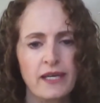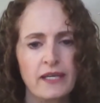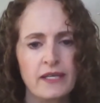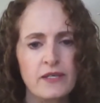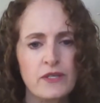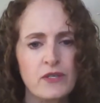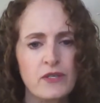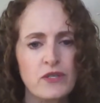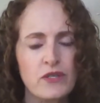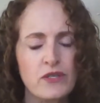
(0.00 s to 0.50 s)

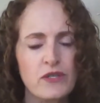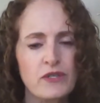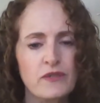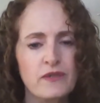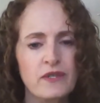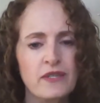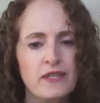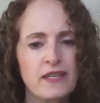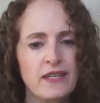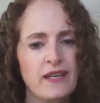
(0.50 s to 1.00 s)

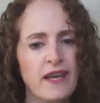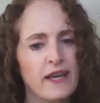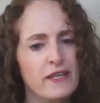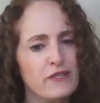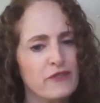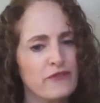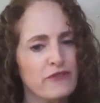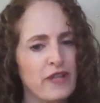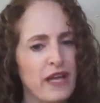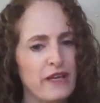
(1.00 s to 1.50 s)
is the
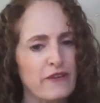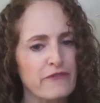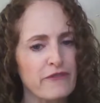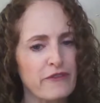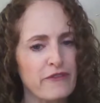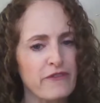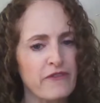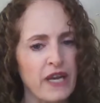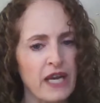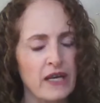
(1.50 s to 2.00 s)
end of
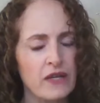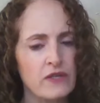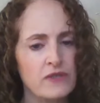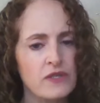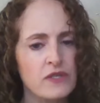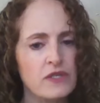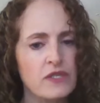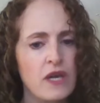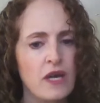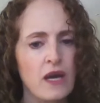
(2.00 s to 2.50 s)
life
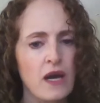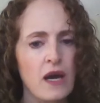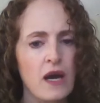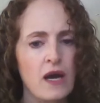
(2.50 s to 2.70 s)
affairs.